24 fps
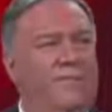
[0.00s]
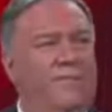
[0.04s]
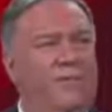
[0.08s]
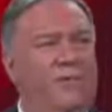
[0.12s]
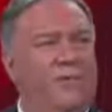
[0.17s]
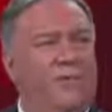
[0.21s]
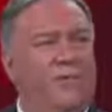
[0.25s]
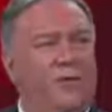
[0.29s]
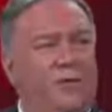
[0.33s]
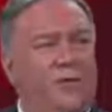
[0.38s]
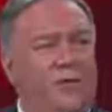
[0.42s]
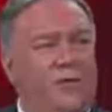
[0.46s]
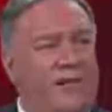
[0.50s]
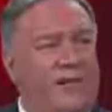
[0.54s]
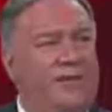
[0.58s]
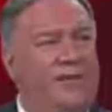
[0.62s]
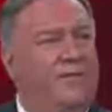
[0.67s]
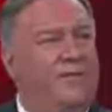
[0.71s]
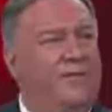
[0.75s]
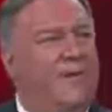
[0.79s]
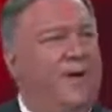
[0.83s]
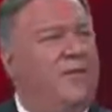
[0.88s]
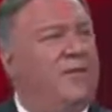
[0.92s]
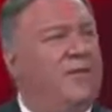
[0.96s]
We didn't protect
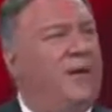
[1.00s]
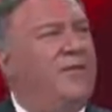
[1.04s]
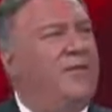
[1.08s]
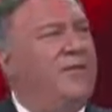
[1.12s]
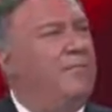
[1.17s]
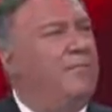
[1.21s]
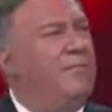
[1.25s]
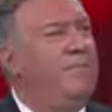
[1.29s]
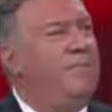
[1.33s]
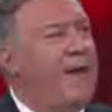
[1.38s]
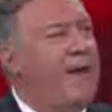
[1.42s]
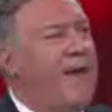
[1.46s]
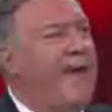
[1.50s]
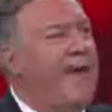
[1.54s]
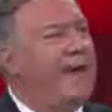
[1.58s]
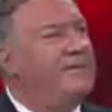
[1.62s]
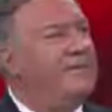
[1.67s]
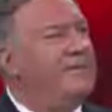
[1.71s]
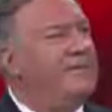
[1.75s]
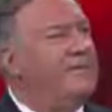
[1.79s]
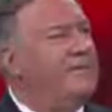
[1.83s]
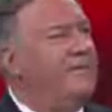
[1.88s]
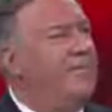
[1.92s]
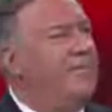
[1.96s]
the environment on the
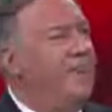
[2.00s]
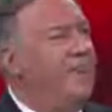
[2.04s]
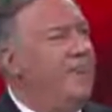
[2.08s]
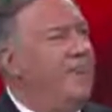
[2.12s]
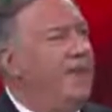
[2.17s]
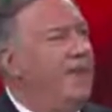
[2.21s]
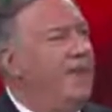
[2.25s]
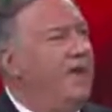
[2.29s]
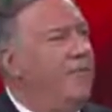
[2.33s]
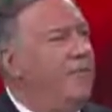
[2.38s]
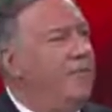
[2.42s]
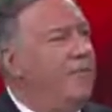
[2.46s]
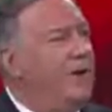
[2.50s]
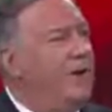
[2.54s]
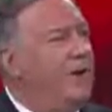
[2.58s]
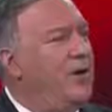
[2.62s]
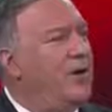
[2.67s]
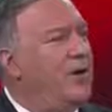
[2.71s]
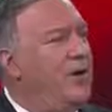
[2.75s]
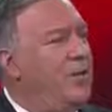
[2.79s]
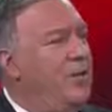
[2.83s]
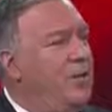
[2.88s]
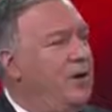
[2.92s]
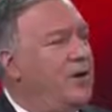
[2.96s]
backs of
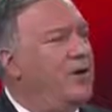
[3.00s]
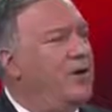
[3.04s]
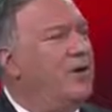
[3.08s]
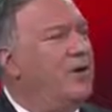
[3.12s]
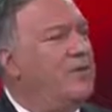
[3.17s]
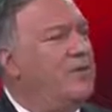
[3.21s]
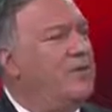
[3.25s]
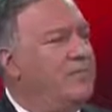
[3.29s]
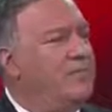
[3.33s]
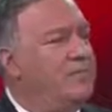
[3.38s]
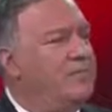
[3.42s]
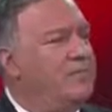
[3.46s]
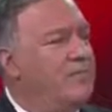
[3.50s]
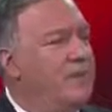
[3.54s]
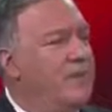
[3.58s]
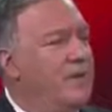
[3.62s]
American workers.